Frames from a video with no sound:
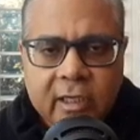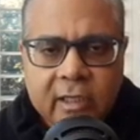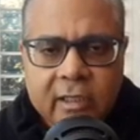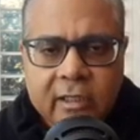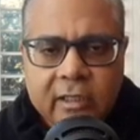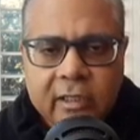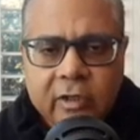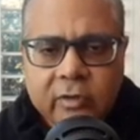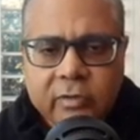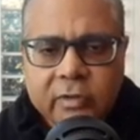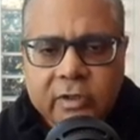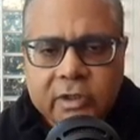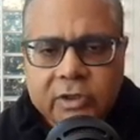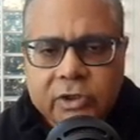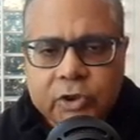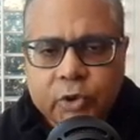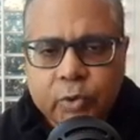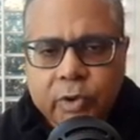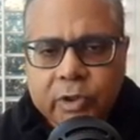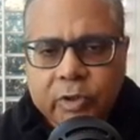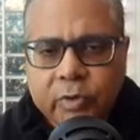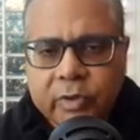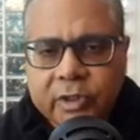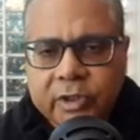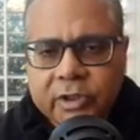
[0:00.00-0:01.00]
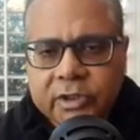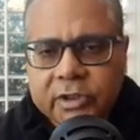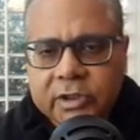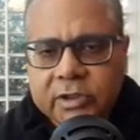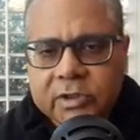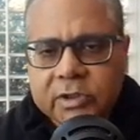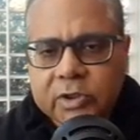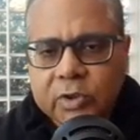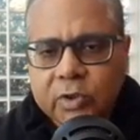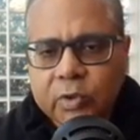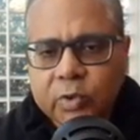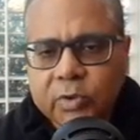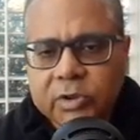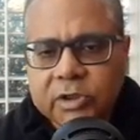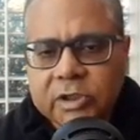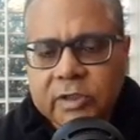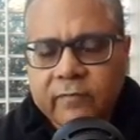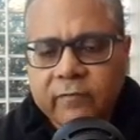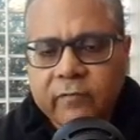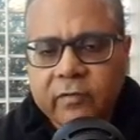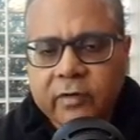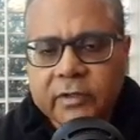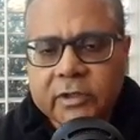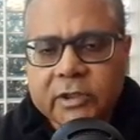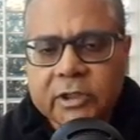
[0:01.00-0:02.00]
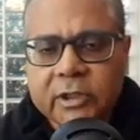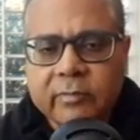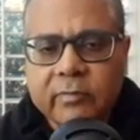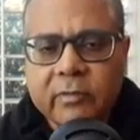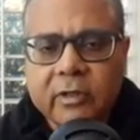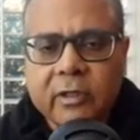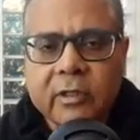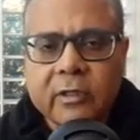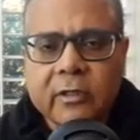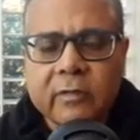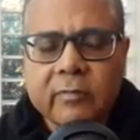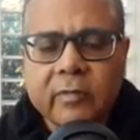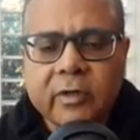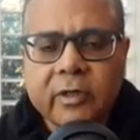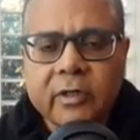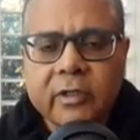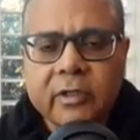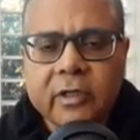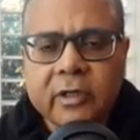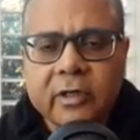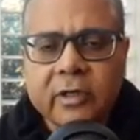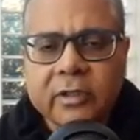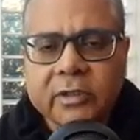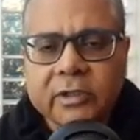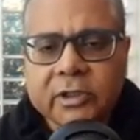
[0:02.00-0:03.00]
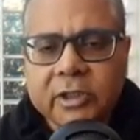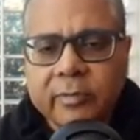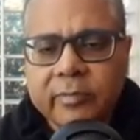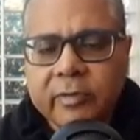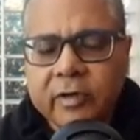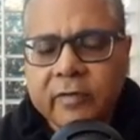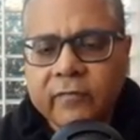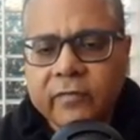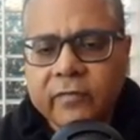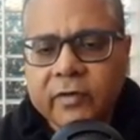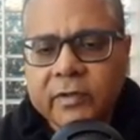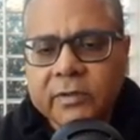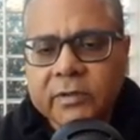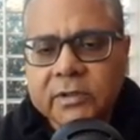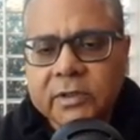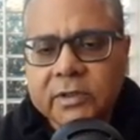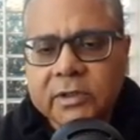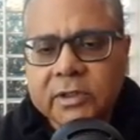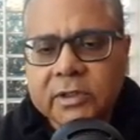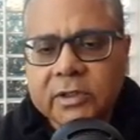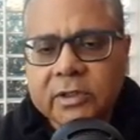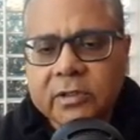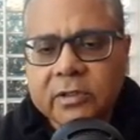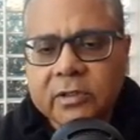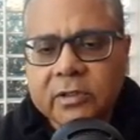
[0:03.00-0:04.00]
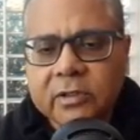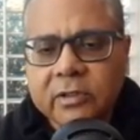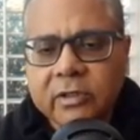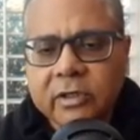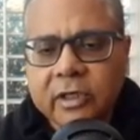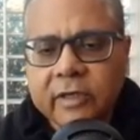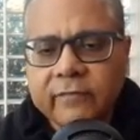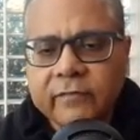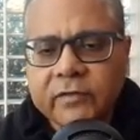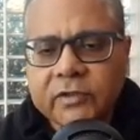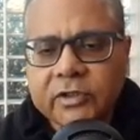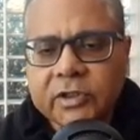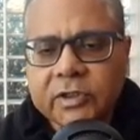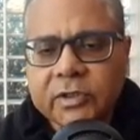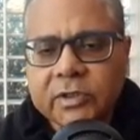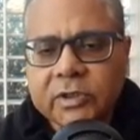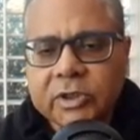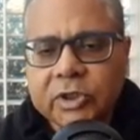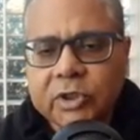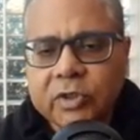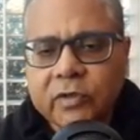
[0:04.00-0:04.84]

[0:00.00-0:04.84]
Now these two equations look somewhat similar, but there are some differences here. The efficiency